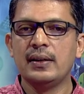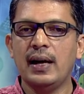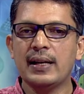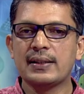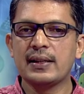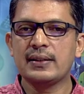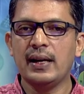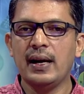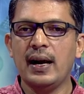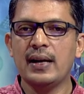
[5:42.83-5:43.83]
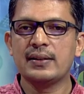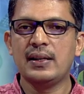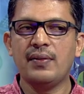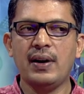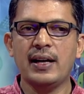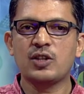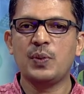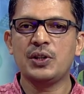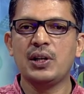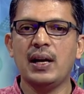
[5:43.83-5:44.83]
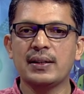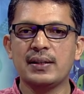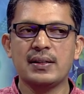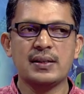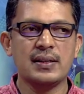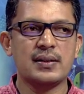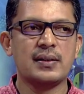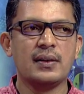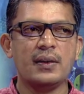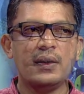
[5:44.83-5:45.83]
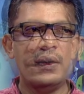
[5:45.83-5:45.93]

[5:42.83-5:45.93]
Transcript: the SSA has given a special assistance.